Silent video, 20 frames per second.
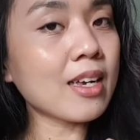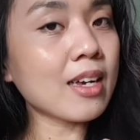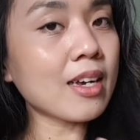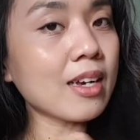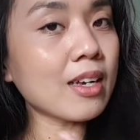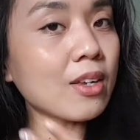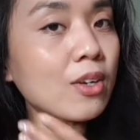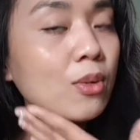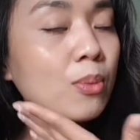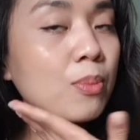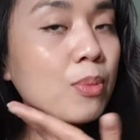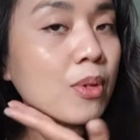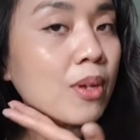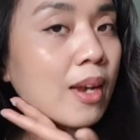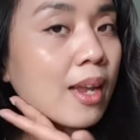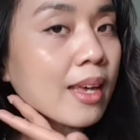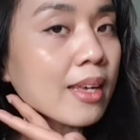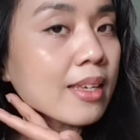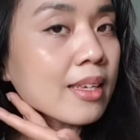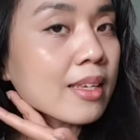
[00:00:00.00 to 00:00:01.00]
I hope you
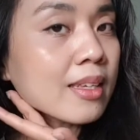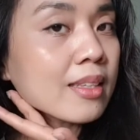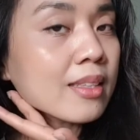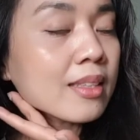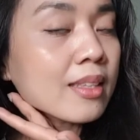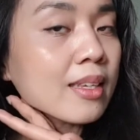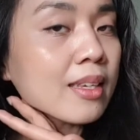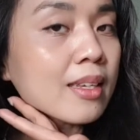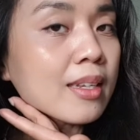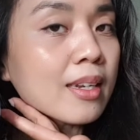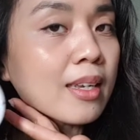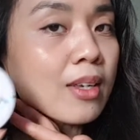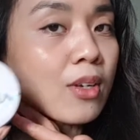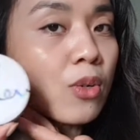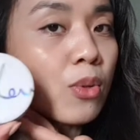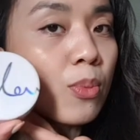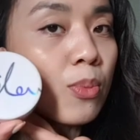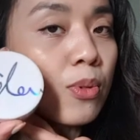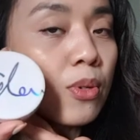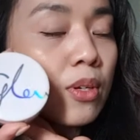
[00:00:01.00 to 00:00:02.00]
like it, and I
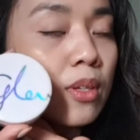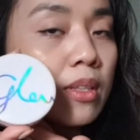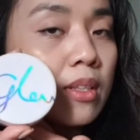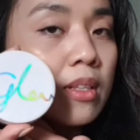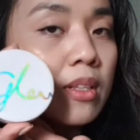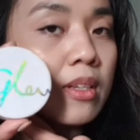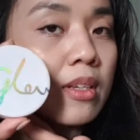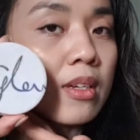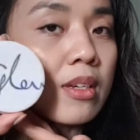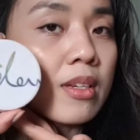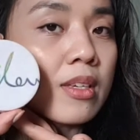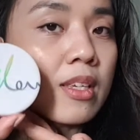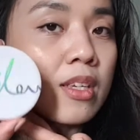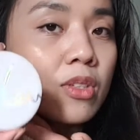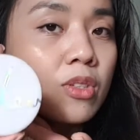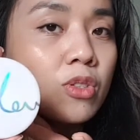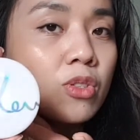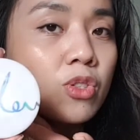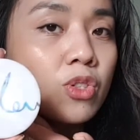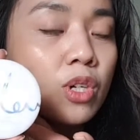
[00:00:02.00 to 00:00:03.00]
hope you could get
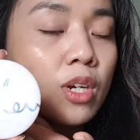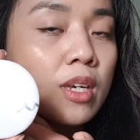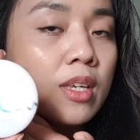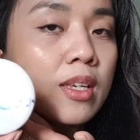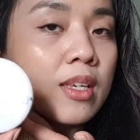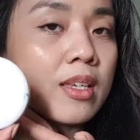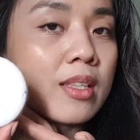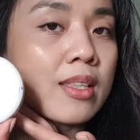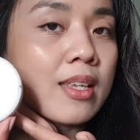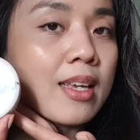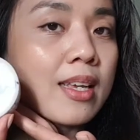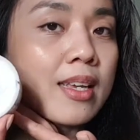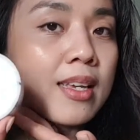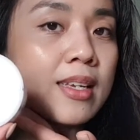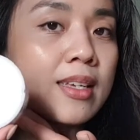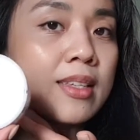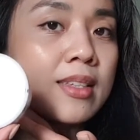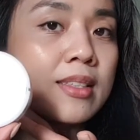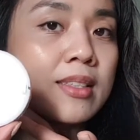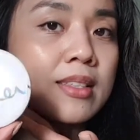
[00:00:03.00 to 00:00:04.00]
to try it.
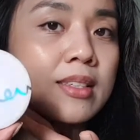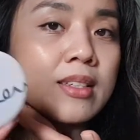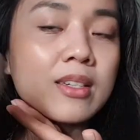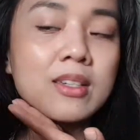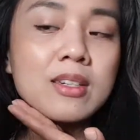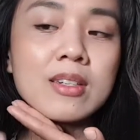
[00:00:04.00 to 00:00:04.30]
And